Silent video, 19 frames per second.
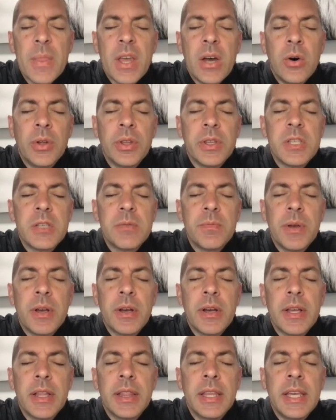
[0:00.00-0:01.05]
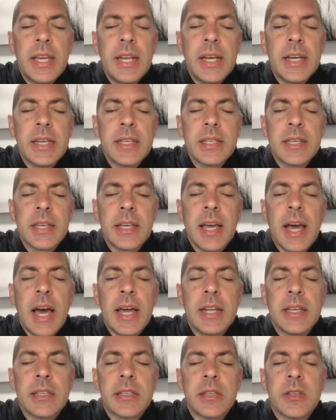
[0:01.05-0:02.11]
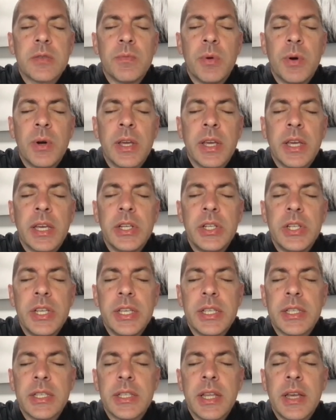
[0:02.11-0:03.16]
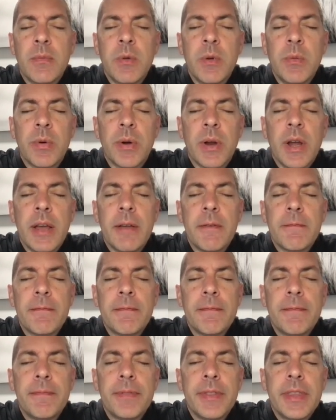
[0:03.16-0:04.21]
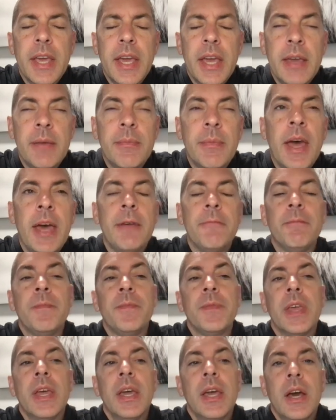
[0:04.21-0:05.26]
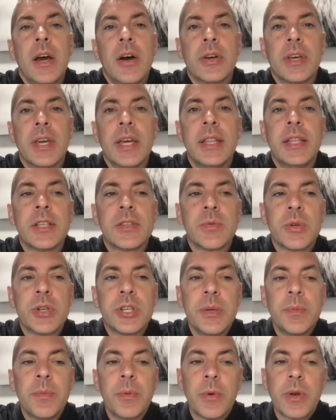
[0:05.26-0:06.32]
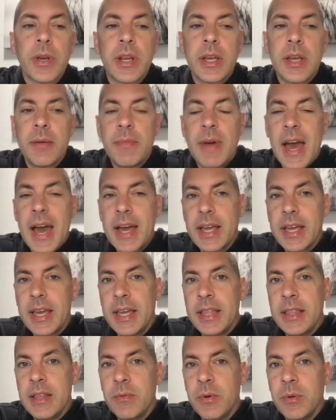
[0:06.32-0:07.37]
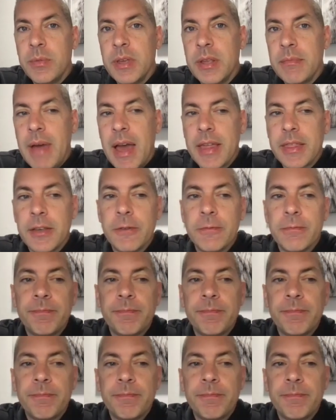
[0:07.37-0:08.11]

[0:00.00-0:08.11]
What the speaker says: Holy Spirit, lead us and guide us this morning. In Jesus' name we pray. Amen. Okay, let's worship, and we're going to come back, and then we'll be in Matthew.